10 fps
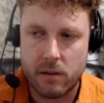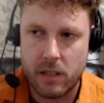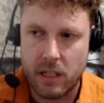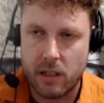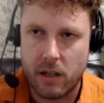
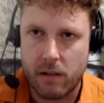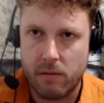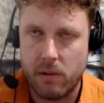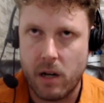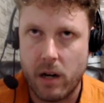the
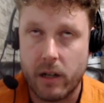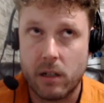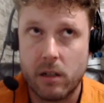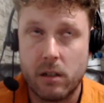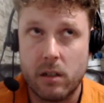ARC
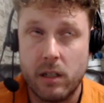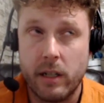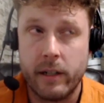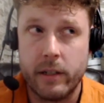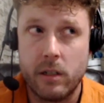Clean
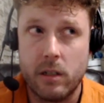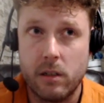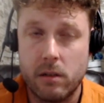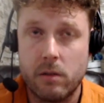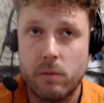
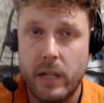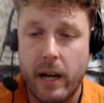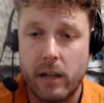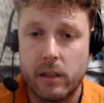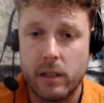Energies
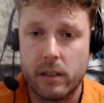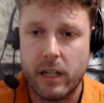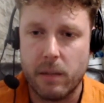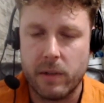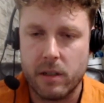reactor
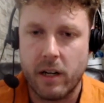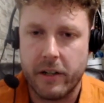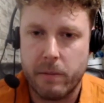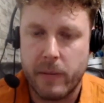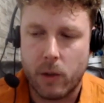type. It's
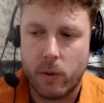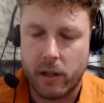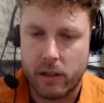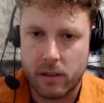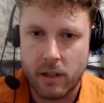100 megawatt
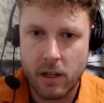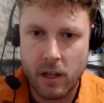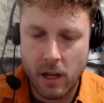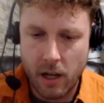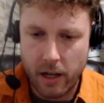
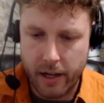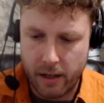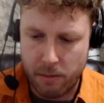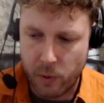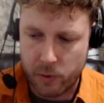
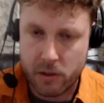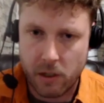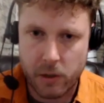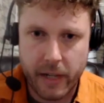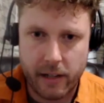molten salt
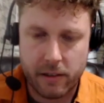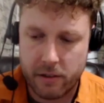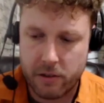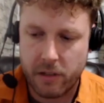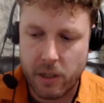reactors.
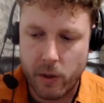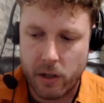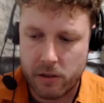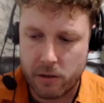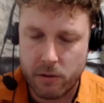So they want
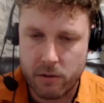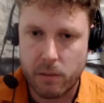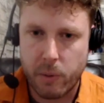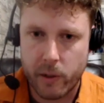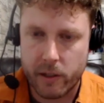to use the
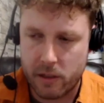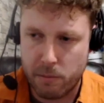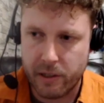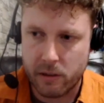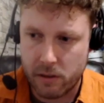port to
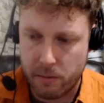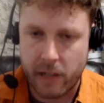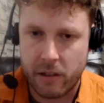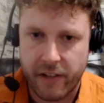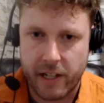build the
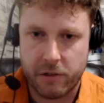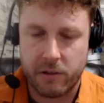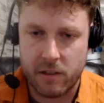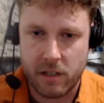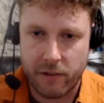manufacturing
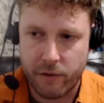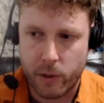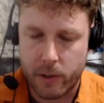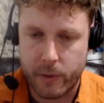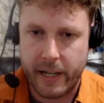site for
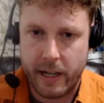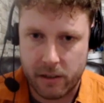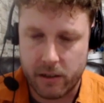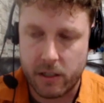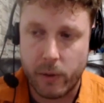the
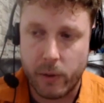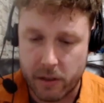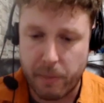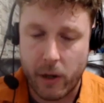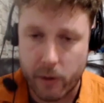reactor. They want
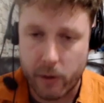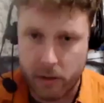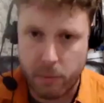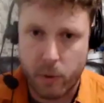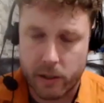to power the
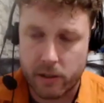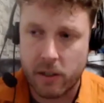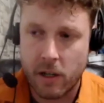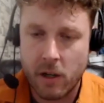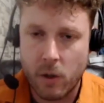port
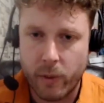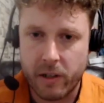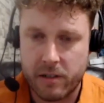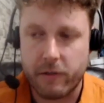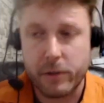with
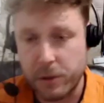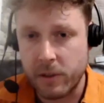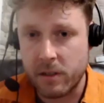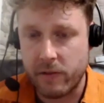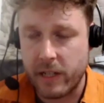several
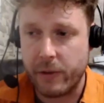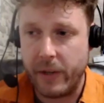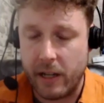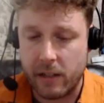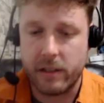units of that
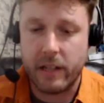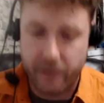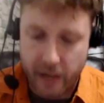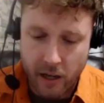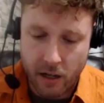reactor. And
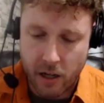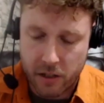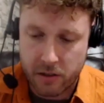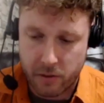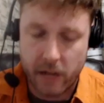then
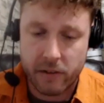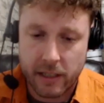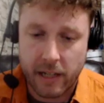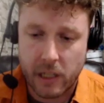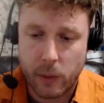surrounding
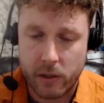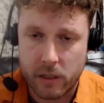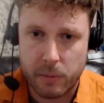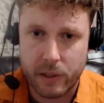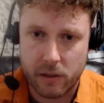that, they want to
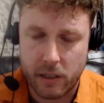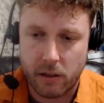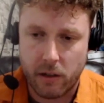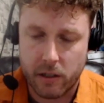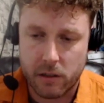build a
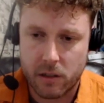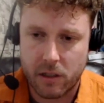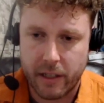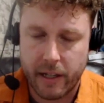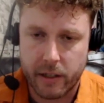large
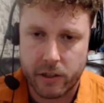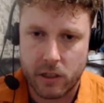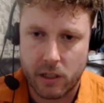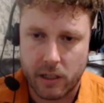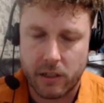clean
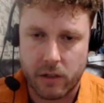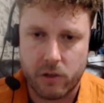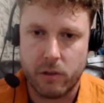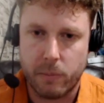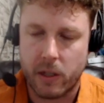energy
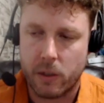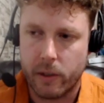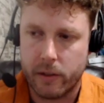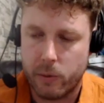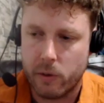industrial park where
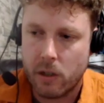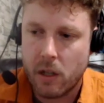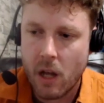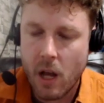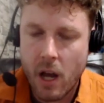they will
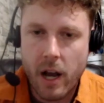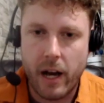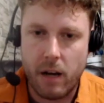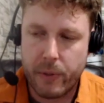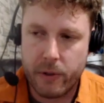
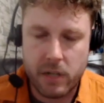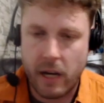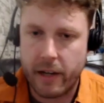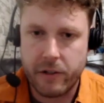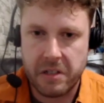produce
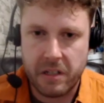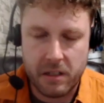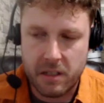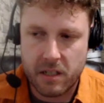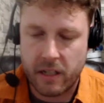hydrogen,
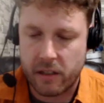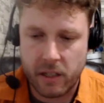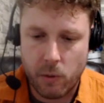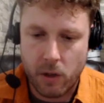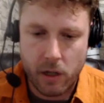desalinate
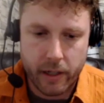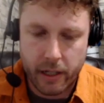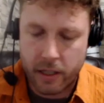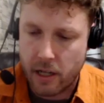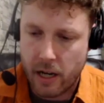
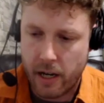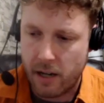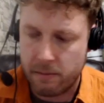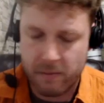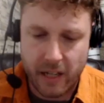water,
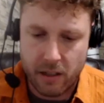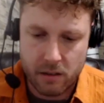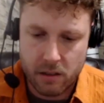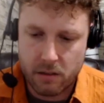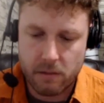and
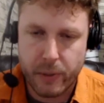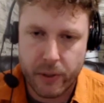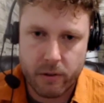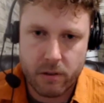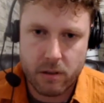
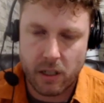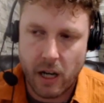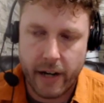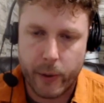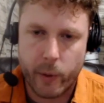produce like
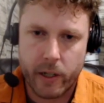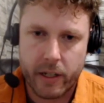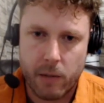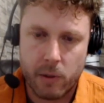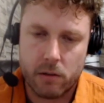higher order
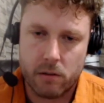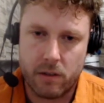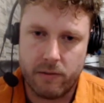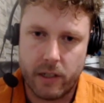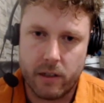chemicals
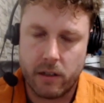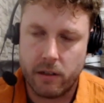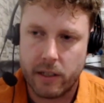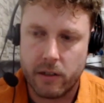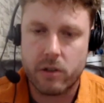and various other
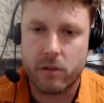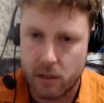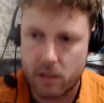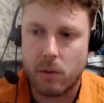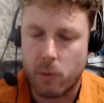industries
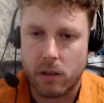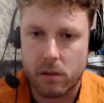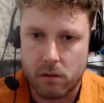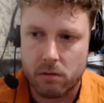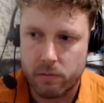that want
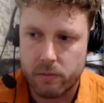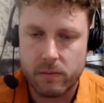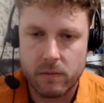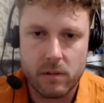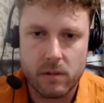to
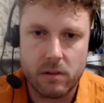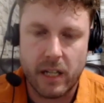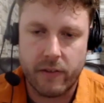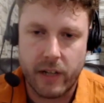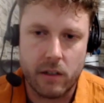take
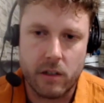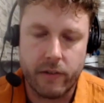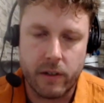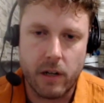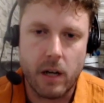advantage of an